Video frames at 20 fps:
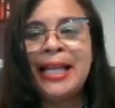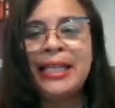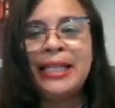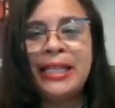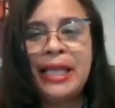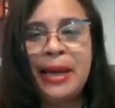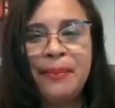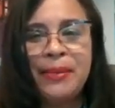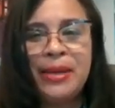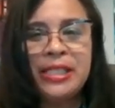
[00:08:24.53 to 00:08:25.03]

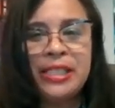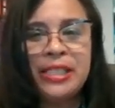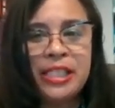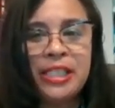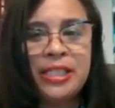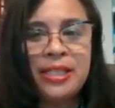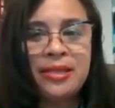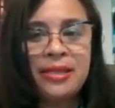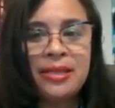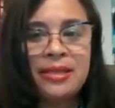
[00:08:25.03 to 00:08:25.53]
let me
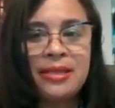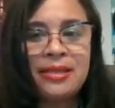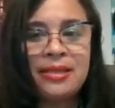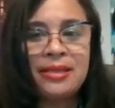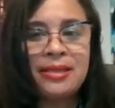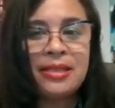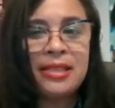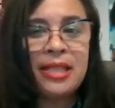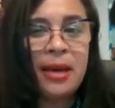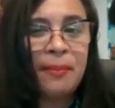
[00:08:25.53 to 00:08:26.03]
just
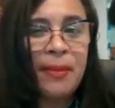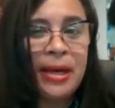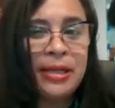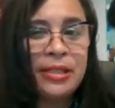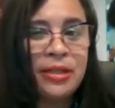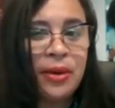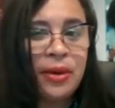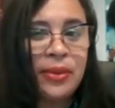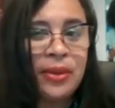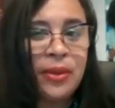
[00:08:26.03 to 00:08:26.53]
stick my
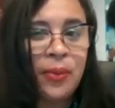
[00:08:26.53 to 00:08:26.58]
toe in